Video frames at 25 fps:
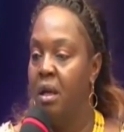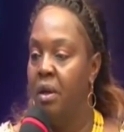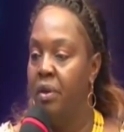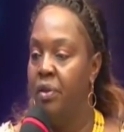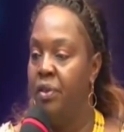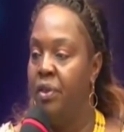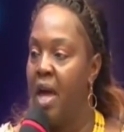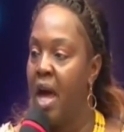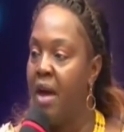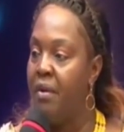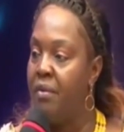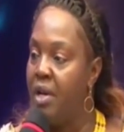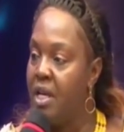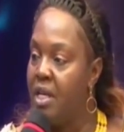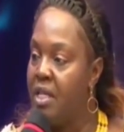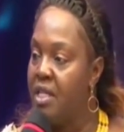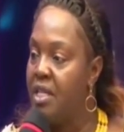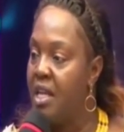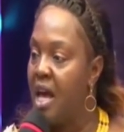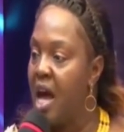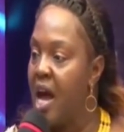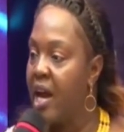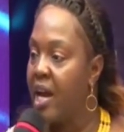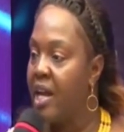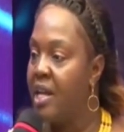There
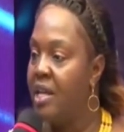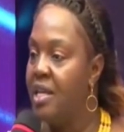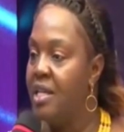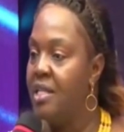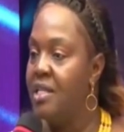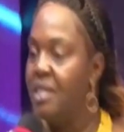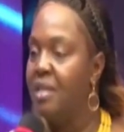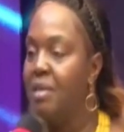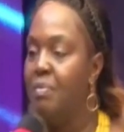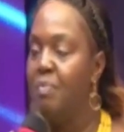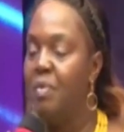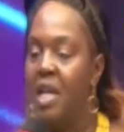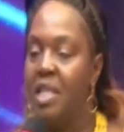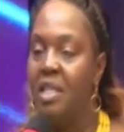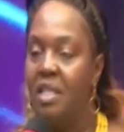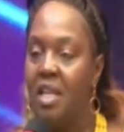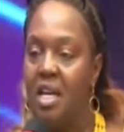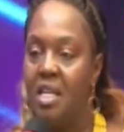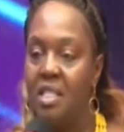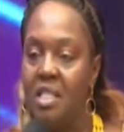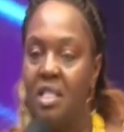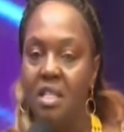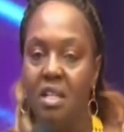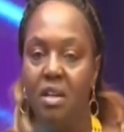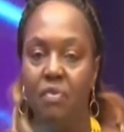is a schism and
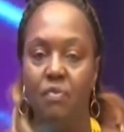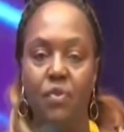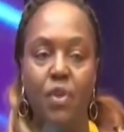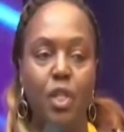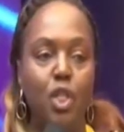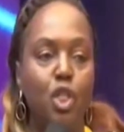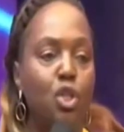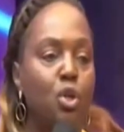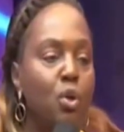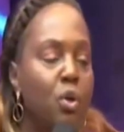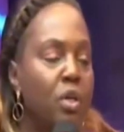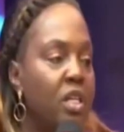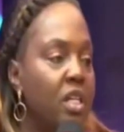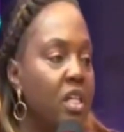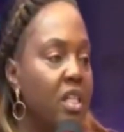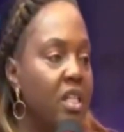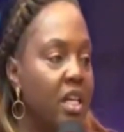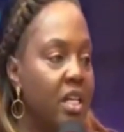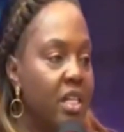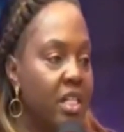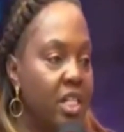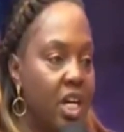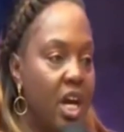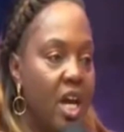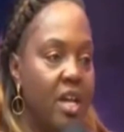there is division in
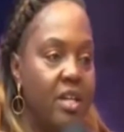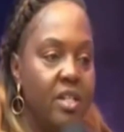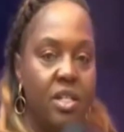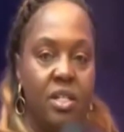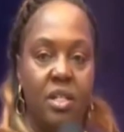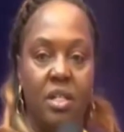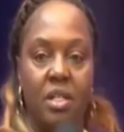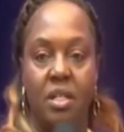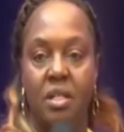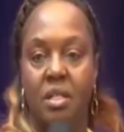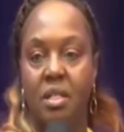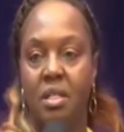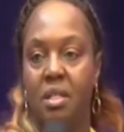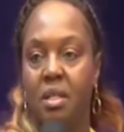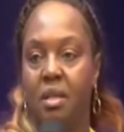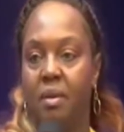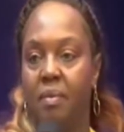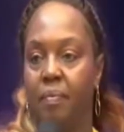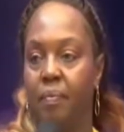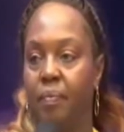the churches